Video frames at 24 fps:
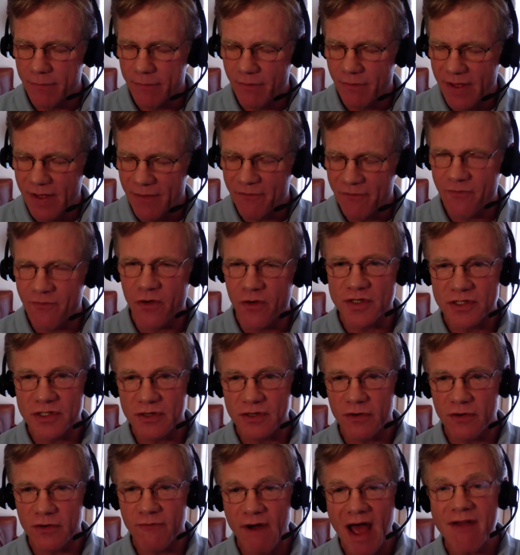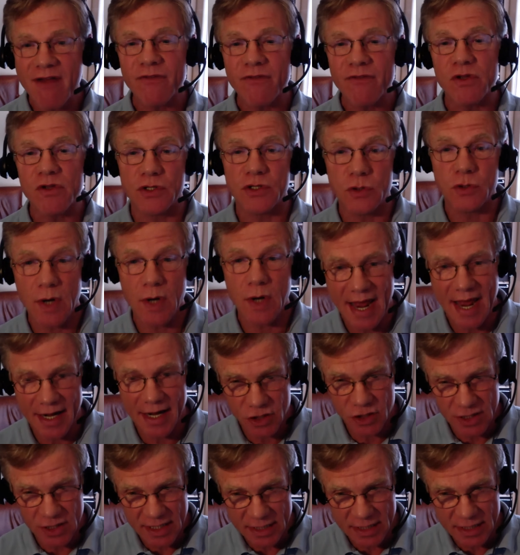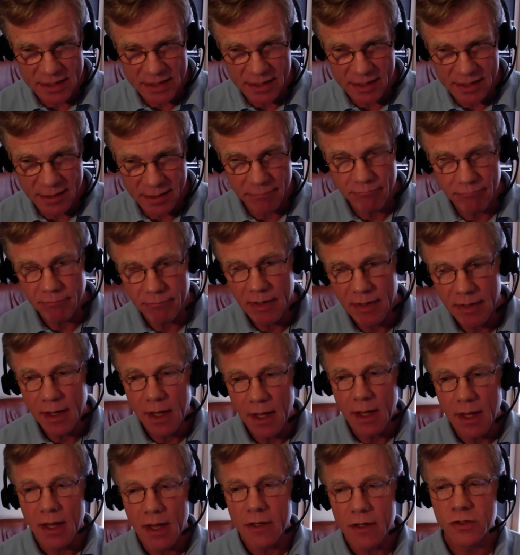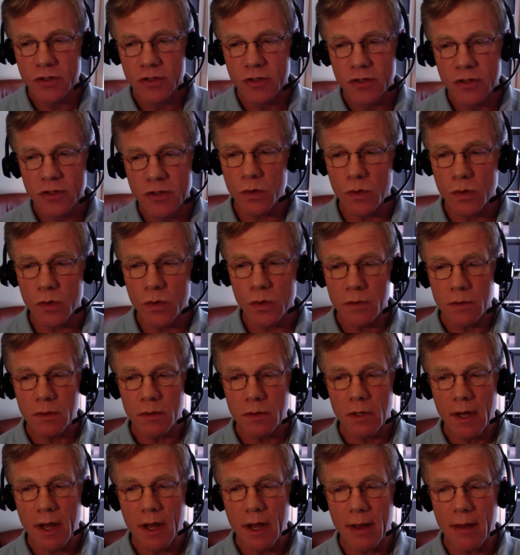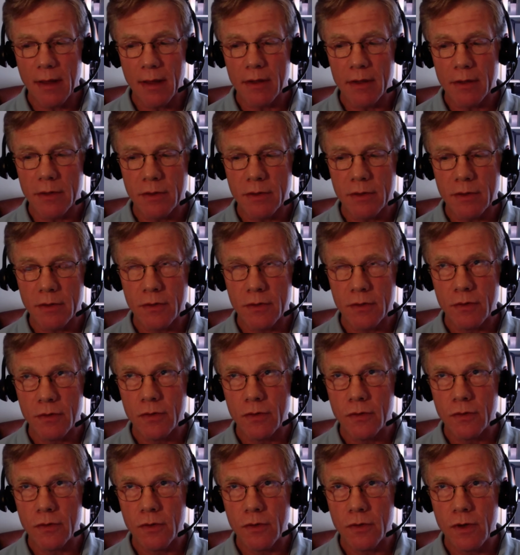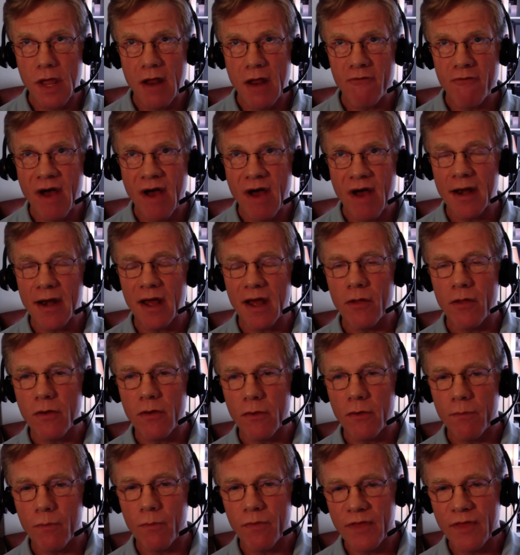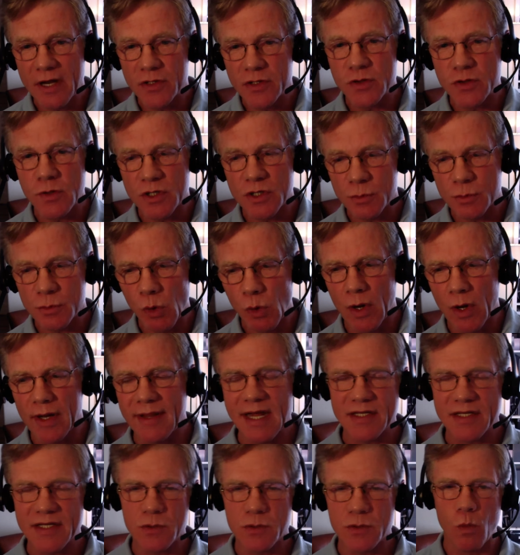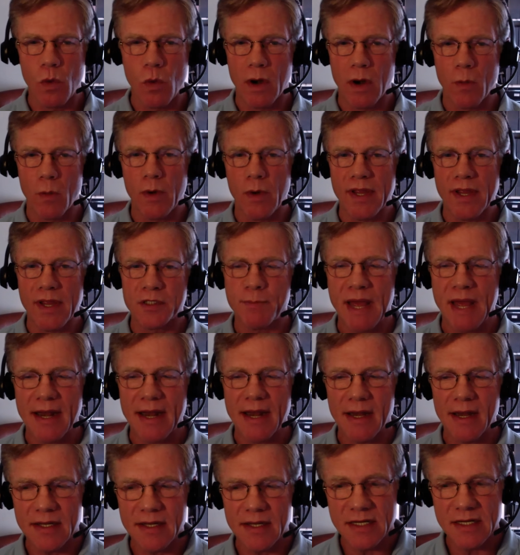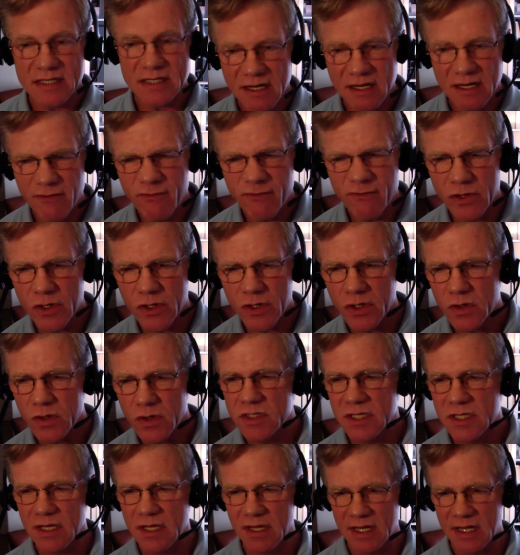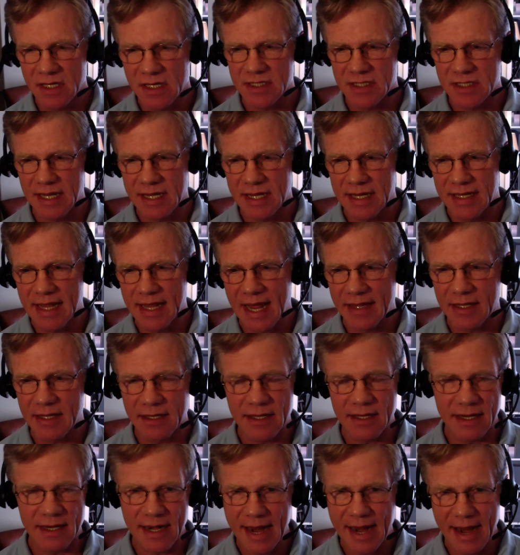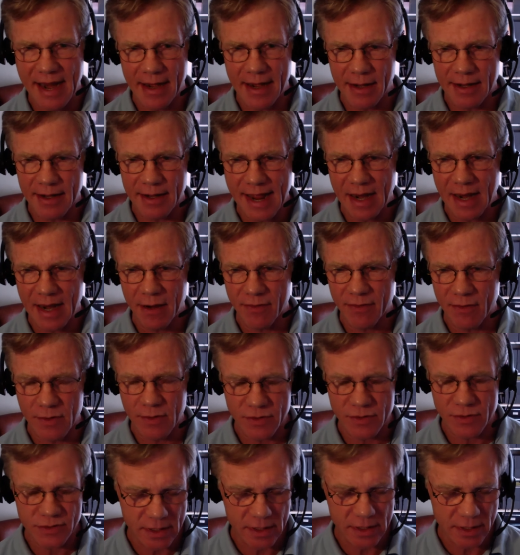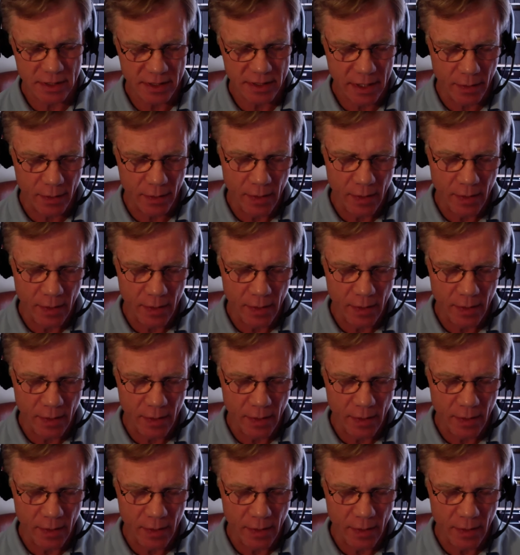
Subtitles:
for survival strategies to and find other things to exploit. That's where we expanded into seafoods and things like that that the Neanderthals didn't do.